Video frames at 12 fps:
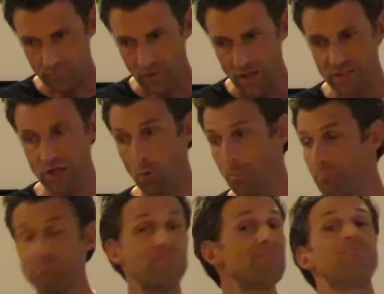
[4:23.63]
So
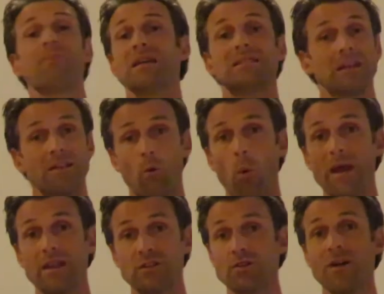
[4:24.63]
basically the way
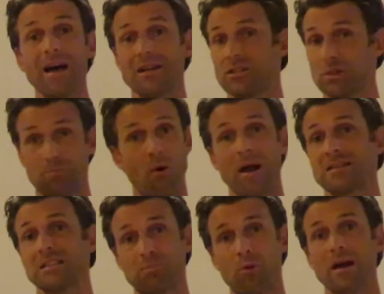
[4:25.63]
to do that is just
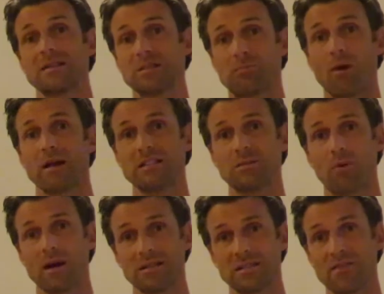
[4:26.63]
practice, practice, practice,
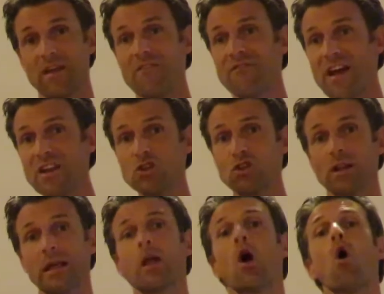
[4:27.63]
practice. And then
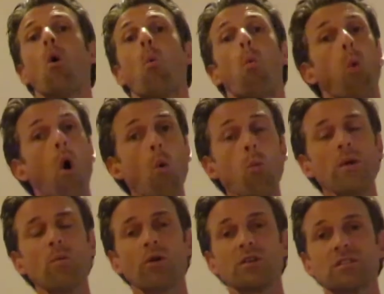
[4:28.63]
eventually what we
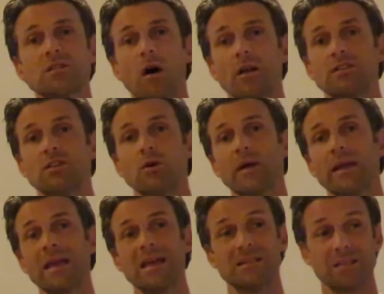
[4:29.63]
want to start doing
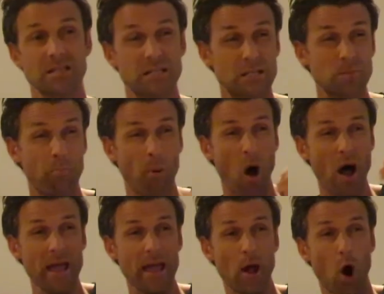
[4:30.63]
is
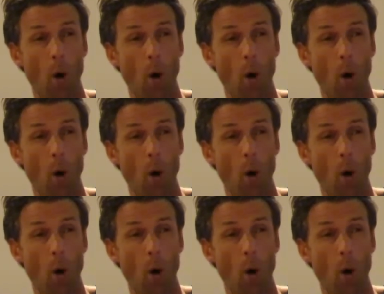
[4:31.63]
spying